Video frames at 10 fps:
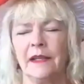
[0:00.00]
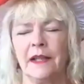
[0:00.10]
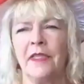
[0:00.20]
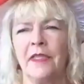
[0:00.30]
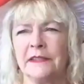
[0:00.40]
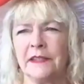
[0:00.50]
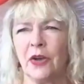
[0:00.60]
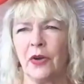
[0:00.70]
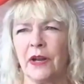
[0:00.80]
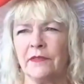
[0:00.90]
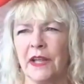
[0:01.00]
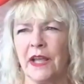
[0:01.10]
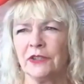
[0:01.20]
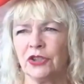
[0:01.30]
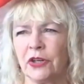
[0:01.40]
I think so. I'd have to
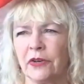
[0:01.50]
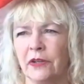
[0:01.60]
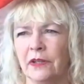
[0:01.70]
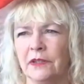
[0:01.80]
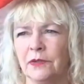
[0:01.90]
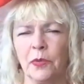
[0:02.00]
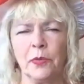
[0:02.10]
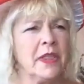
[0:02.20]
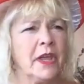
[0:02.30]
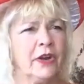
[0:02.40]
ask Cheryl. Were we